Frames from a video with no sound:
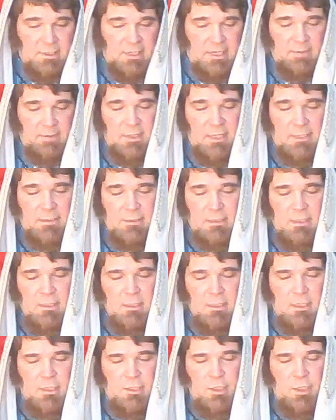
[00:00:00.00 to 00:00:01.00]
Amen.
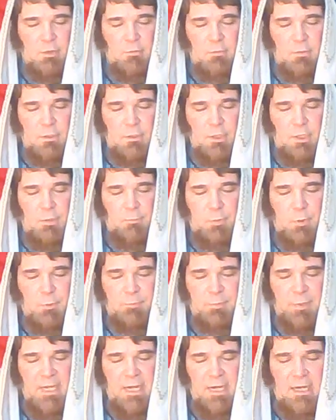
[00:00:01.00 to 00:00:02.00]
You you
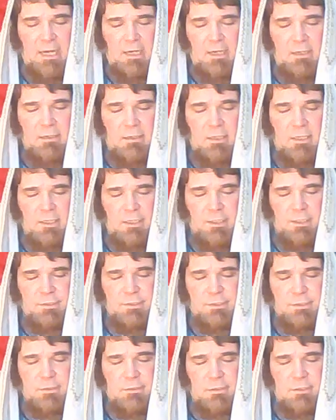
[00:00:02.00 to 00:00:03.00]
prepare
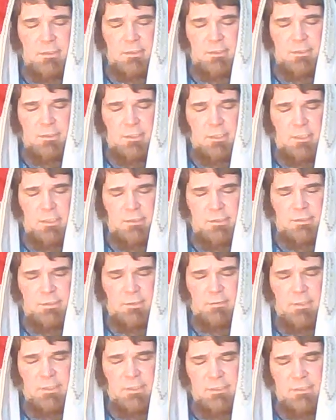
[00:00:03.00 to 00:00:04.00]
Yeshua,
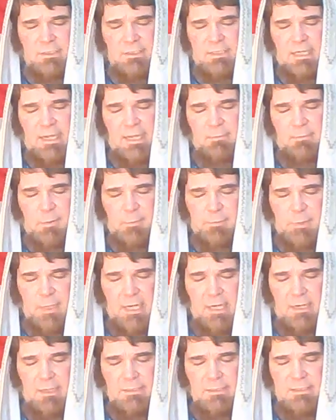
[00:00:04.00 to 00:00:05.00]
Yeshua Shaddai
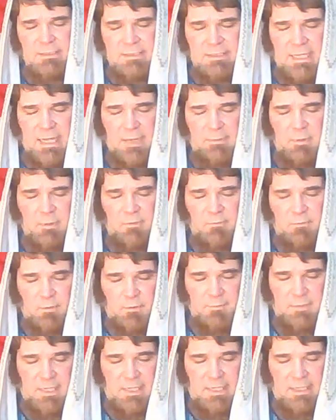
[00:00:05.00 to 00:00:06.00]
prepares a table
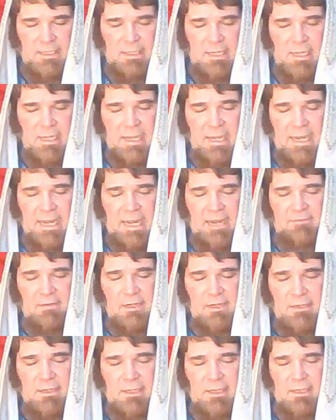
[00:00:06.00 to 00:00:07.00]
for me,
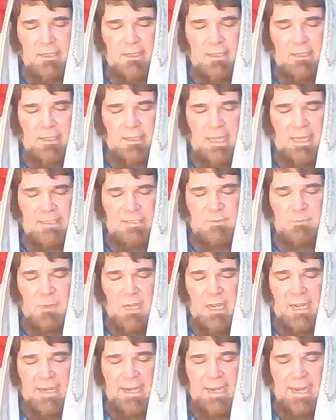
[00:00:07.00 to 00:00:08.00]
even as
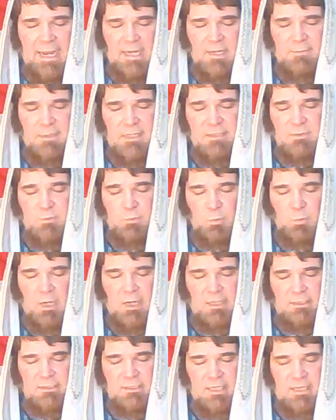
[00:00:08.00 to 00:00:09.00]
my enemies
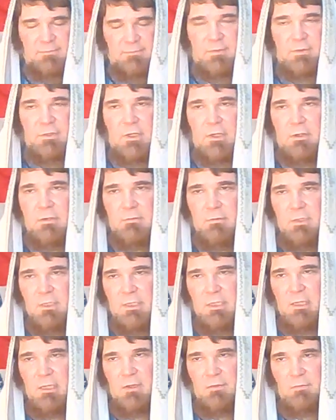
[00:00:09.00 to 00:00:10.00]
watch, even though
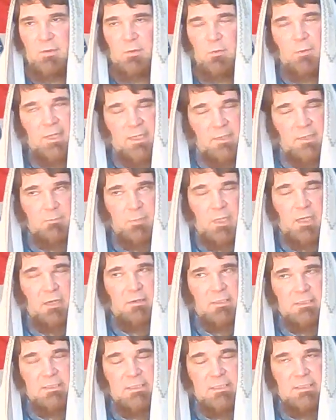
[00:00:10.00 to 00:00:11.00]
the wicked
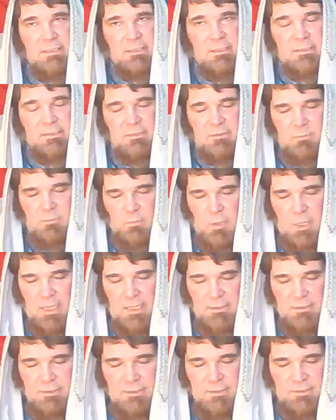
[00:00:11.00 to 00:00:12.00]
politicians
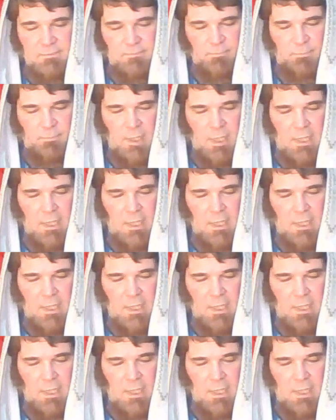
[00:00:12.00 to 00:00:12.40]
watch.